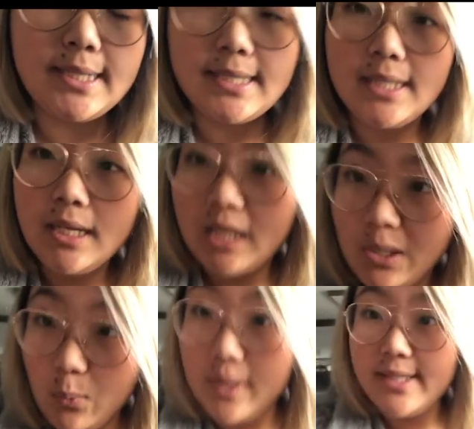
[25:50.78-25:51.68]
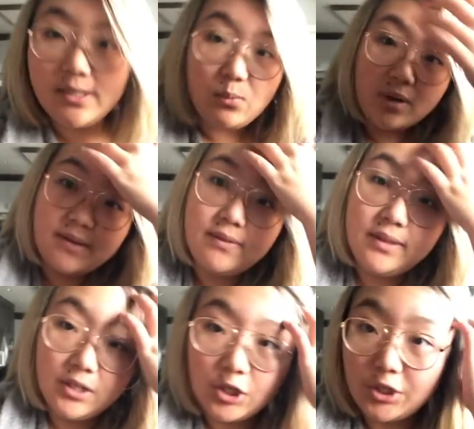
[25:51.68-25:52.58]
It was in one of
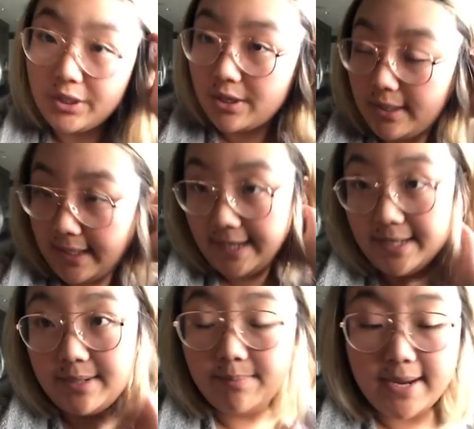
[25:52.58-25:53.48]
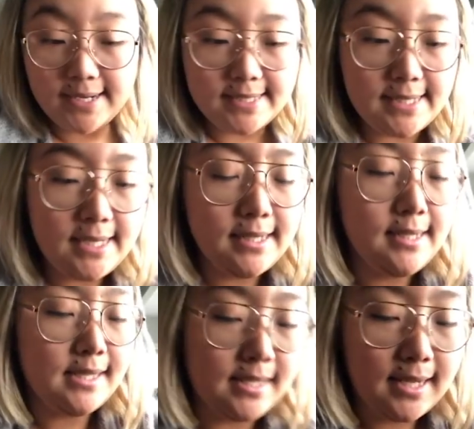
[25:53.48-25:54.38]
the earlier line
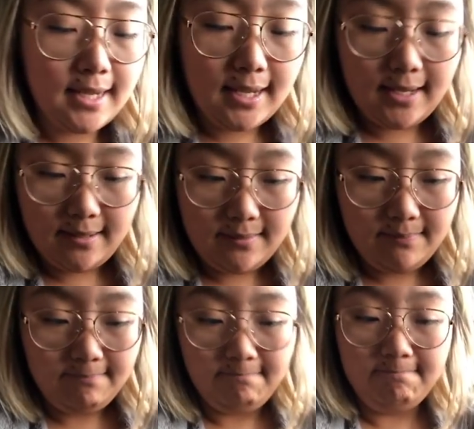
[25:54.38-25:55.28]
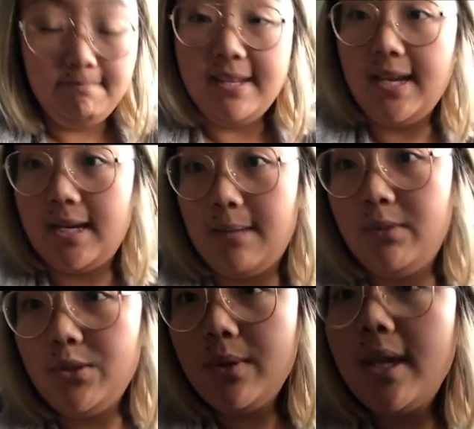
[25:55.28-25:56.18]
magazines, and
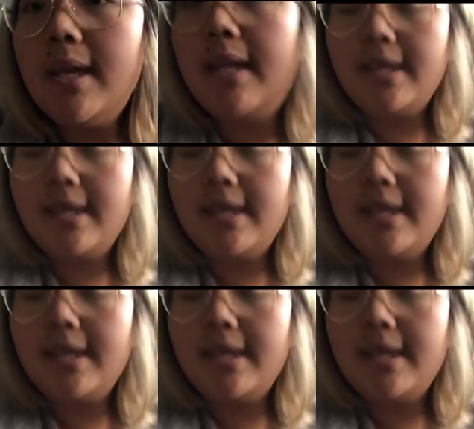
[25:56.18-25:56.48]
I'm doing it